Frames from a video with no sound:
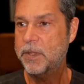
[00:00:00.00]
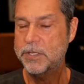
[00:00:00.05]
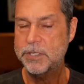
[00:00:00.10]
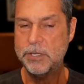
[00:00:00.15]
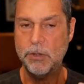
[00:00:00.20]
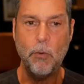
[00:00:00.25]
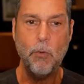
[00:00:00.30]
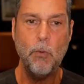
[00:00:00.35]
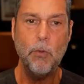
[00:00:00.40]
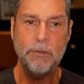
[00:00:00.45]

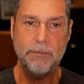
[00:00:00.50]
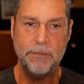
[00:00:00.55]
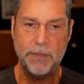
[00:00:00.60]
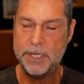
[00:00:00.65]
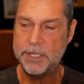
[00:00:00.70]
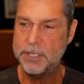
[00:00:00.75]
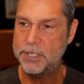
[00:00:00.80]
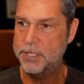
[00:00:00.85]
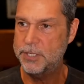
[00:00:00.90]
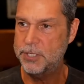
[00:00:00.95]
So all of
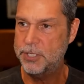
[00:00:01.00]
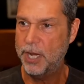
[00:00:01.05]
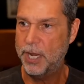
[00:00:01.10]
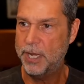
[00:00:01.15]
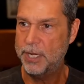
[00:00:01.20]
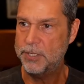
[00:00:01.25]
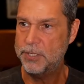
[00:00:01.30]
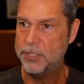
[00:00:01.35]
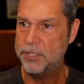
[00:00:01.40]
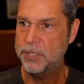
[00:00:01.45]
this can
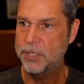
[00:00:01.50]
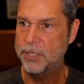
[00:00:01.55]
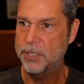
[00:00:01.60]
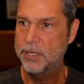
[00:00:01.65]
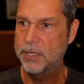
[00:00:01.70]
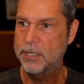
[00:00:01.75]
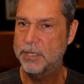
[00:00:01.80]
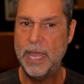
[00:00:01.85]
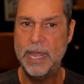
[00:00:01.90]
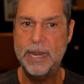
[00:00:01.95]
change.
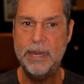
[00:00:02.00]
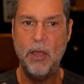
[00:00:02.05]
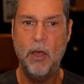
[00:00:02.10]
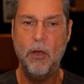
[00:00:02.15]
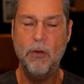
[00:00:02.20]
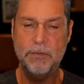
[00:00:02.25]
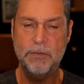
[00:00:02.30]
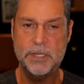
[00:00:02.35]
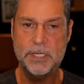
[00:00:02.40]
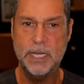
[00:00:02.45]
Then,
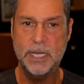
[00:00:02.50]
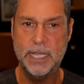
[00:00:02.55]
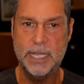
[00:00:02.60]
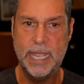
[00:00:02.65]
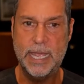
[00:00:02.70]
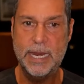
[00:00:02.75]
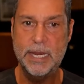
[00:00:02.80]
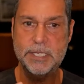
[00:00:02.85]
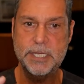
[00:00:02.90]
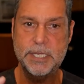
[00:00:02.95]
obviously,
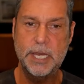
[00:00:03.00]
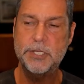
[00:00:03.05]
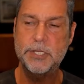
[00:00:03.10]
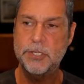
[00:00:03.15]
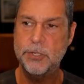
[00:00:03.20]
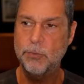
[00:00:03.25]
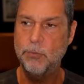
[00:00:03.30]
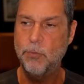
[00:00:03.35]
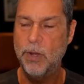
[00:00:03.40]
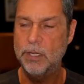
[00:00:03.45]
in a
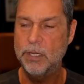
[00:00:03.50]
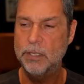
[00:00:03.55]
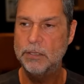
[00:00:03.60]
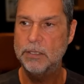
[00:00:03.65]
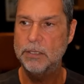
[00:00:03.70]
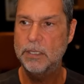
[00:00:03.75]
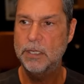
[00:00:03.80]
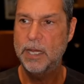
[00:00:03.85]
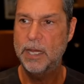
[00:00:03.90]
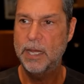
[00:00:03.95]
digital
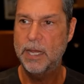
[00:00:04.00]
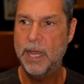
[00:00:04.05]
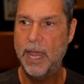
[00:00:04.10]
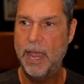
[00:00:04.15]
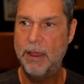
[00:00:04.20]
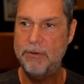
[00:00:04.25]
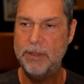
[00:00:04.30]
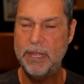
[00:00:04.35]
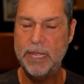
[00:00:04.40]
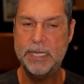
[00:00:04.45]
world,
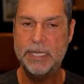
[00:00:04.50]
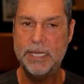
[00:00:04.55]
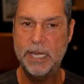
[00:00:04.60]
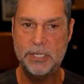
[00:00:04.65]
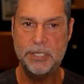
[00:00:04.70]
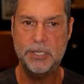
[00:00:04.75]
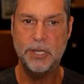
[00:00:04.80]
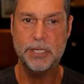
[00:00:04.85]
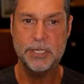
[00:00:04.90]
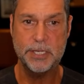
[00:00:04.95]
everything
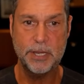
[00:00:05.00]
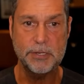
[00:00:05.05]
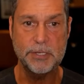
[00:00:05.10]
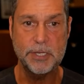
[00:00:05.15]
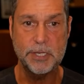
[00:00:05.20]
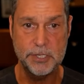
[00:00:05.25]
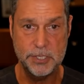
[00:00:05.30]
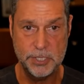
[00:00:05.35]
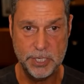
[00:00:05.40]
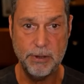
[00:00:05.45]
digitized
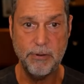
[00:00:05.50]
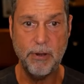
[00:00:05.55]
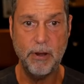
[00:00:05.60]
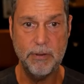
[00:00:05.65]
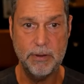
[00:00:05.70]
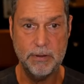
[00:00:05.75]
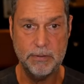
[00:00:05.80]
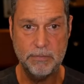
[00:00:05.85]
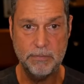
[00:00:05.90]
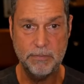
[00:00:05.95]
goes to
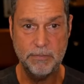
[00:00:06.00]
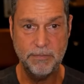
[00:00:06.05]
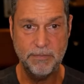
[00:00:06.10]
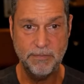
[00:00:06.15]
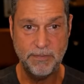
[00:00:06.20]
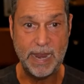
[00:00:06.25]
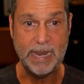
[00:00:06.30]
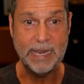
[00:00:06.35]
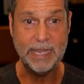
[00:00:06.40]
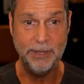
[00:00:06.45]
zero in
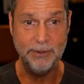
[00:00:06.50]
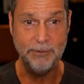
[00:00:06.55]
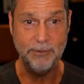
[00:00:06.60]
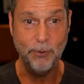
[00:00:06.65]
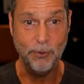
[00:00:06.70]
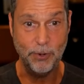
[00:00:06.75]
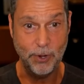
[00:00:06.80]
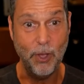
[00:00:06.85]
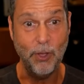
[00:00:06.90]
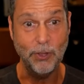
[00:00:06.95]
value
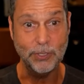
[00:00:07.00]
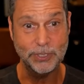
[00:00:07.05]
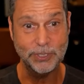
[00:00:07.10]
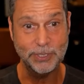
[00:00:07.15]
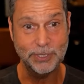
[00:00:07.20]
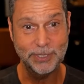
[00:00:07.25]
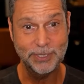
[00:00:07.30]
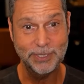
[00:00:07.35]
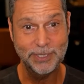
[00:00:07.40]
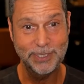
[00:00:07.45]
or
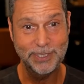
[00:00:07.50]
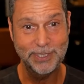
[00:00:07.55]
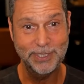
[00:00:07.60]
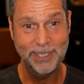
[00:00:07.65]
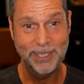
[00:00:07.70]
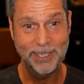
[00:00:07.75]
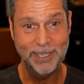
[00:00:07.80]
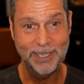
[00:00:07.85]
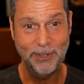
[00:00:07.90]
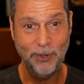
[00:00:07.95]
cost
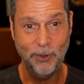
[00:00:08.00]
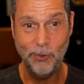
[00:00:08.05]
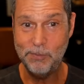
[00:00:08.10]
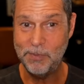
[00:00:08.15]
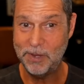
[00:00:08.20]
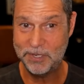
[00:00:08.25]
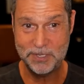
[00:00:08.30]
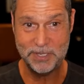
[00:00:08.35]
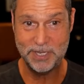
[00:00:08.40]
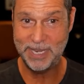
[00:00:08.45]

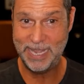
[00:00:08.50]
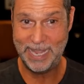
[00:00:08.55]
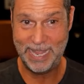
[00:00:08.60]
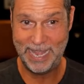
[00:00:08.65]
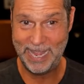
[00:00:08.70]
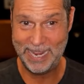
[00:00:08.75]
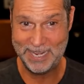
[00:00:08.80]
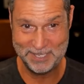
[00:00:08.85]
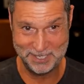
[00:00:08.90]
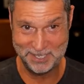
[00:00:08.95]
almost
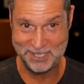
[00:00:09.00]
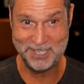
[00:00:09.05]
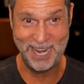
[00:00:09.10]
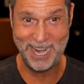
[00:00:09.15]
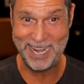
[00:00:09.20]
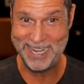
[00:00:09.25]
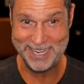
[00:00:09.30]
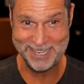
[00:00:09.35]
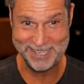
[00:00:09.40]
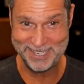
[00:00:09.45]

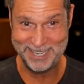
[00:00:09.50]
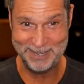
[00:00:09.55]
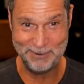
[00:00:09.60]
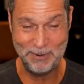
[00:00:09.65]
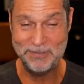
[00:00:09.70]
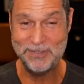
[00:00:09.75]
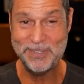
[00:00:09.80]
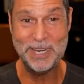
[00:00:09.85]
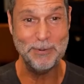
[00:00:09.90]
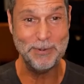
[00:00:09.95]
instantaneously.
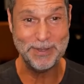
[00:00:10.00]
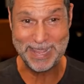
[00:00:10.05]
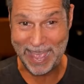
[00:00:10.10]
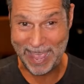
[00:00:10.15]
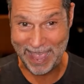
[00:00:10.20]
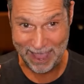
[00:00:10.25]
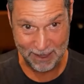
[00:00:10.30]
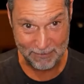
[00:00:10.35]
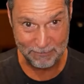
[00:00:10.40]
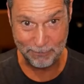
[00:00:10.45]
We've seen it with
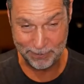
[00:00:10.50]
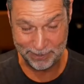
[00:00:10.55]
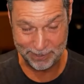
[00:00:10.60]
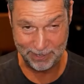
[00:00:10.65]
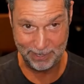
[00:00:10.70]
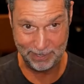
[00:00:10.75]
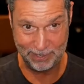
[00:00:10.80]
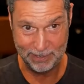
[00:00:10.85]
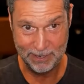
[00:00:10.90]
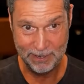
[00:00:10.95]

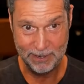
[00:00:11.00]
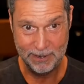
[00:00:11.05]
everything.